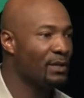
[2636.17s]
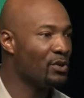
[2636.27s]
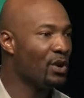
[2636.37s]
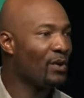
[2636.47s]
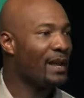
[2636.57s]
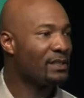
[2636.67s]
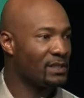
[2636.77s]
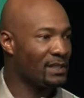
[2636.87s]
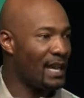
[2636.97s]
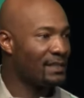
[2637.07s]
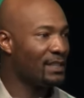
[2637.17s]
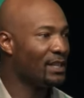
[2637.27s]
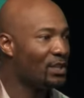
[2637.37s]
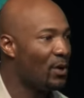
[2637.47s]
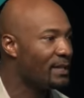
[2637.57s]
but you don't exercise the
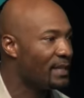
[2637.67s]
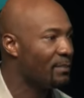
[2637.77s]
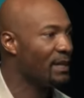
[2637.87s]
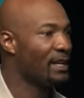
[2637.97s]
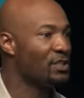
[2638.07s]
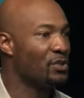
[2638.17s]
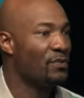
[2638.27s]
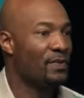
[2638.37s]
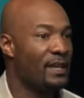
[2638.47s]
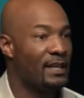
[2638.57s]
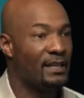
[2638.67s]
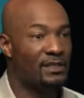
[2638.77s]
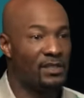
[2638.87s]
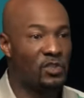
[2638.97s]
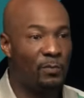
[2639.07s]
anointing because you think it
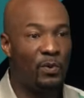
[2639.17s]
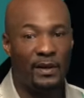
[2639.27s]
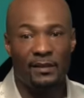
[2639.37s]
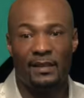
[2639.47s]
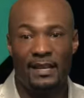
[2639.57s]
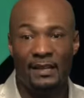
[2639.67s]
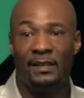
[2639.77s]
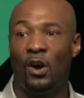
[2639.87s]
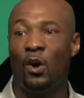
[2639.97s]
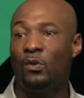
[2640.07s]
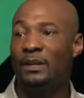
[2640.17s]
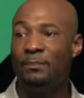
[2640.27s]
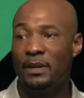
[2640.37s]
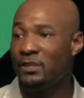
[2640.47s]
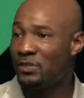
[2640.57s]
is a spooky thing only
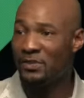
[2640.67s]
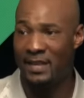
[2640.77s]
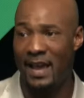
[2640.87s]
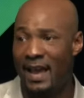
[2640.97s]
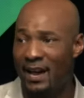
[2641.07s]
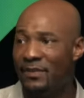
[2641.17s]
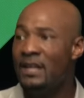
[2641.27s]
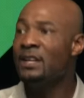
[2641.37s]
ministers have.